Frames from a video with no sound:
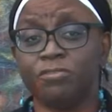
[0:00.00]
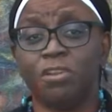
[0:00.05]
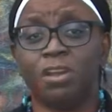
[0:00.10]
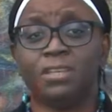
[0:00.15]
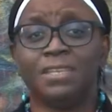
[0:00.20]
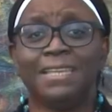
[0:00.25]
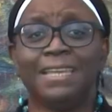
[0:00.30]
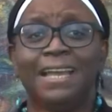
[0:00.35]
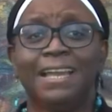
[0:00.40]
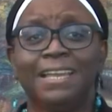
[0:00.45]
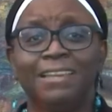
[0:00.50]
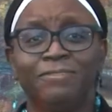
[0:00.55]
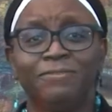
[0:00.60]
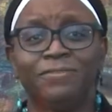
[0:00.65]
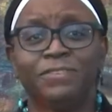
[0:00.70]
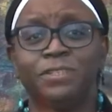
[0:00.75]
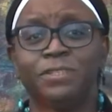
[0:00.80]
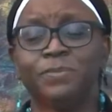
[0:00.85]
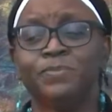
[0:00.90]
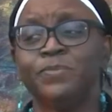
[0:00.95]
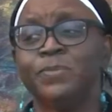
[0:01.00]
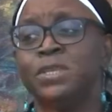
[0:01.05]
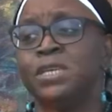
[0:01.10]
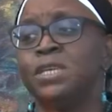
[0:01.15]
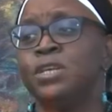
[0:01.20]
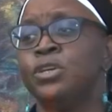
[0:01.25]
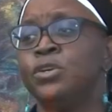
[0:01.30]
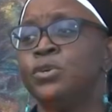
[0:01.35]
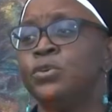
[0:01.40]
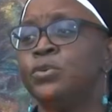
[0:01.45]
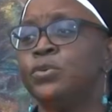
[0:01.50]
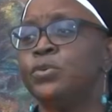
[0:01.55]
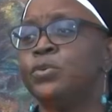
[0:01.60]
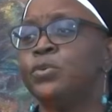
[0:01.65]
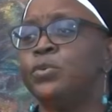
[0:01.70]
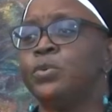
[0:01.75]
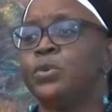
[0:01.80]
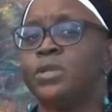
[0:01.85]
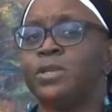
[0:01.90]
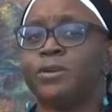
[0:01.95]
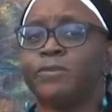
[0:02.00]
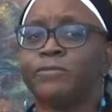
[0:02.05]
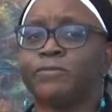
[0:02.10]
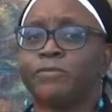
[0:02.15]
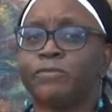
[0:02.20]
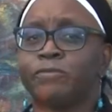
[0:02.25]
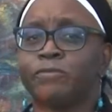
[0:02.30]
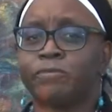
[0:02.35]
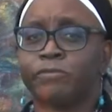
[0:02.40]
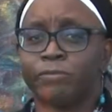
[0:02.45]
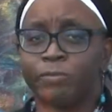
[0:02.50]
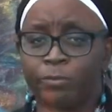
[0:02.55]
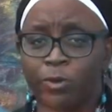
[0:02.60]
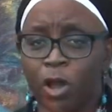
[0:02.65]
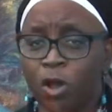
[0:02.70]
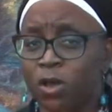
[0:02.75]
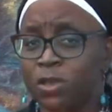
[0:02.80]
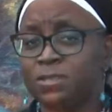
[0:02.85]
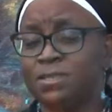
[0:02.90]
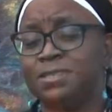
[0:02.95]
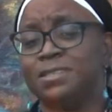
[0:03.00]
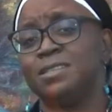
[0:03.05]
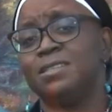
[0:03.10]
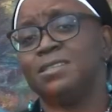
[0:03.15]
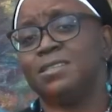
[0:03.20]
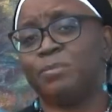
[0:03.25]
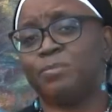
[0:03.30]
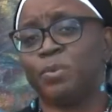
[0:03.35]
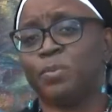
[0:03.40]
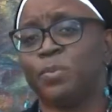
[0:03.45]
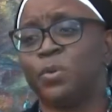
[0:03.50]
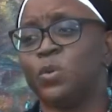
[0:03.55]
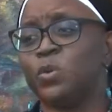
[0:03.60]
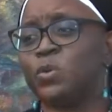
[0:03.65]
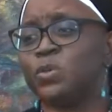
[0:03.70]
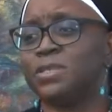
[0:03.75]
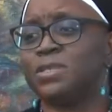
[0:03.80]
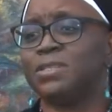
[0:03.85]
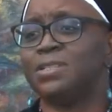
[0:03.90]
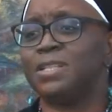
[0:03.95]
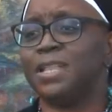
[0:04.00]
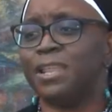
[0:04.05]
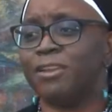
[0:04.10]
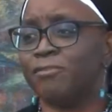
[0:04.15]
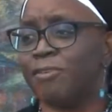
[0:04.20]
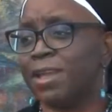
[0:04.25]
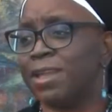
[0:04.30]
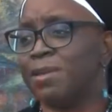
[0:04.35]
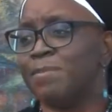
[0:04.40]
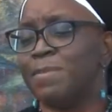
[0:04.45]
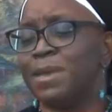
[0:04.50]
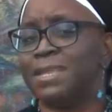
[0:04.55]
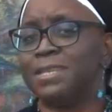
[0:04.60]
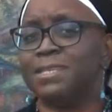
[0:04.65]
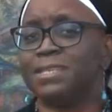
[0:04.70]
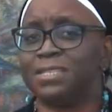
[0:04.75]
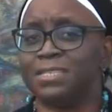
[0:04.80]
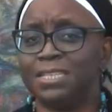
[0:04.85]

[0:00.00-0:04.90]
Rodney Eiffel, who would have costed the proposal and recommending a